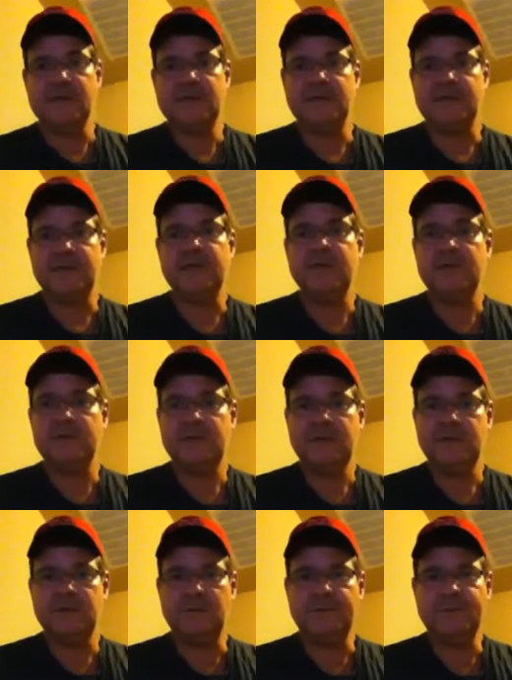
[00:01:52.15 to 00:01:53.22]
so you won't
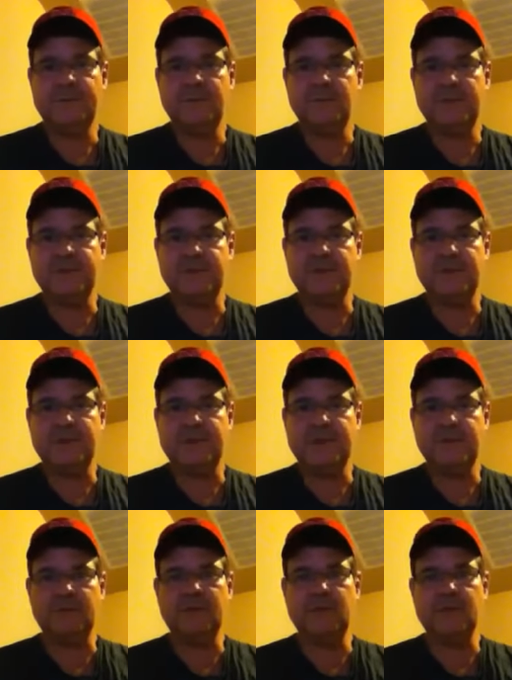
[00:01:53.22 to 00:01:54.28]
know when you're
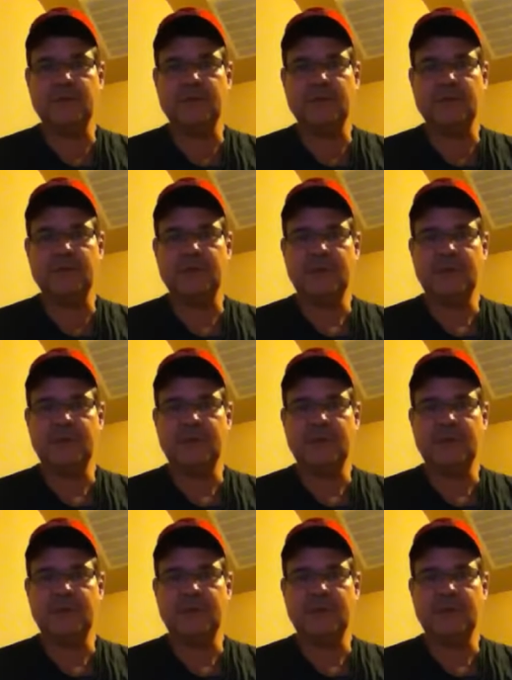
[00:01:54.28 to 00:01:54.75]
being recorded.